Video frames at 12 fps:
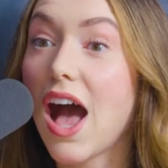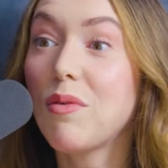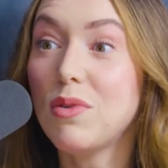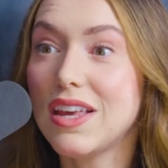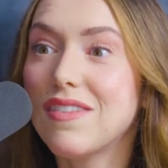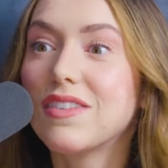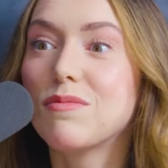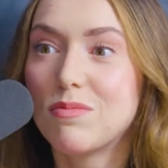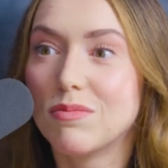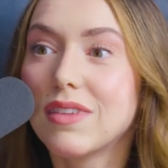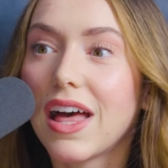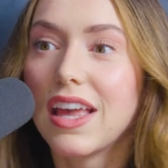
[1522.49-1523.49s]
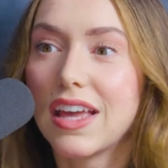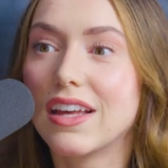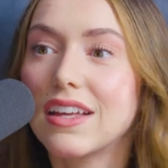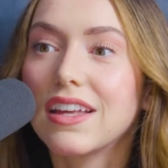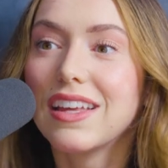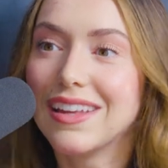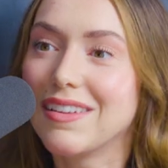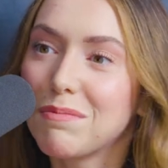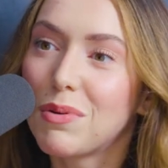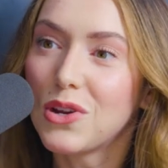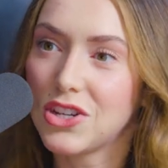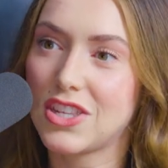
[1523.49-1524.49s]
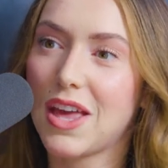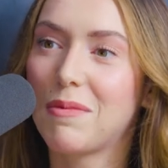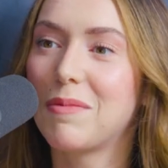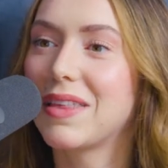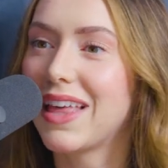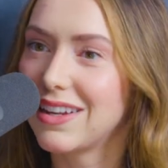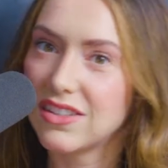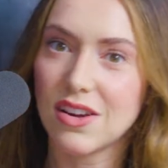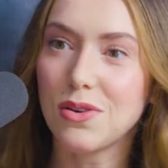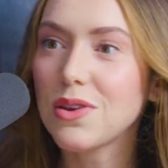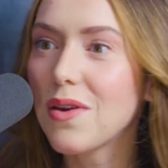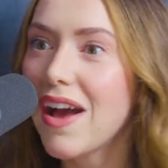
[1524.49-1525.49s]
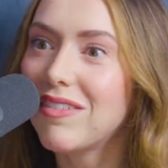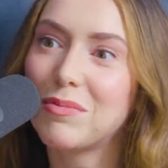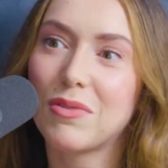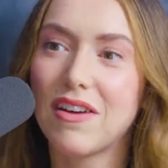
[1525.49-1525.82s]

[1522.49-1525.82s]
I would even like push them and be like, "Don't you have a